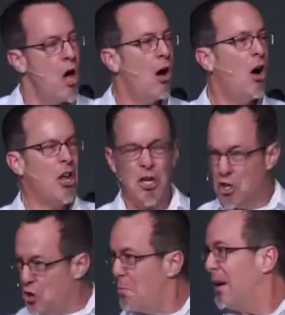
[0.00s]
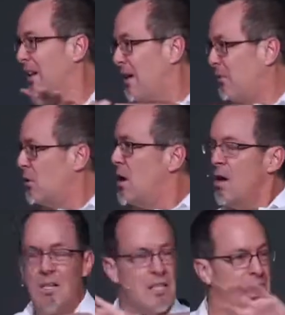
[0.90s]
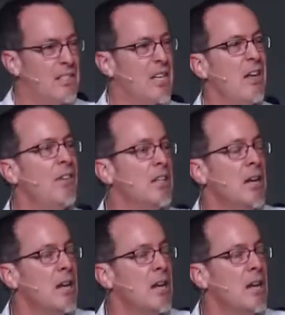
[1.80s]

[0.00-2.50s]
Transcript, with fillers: on a human level to, to even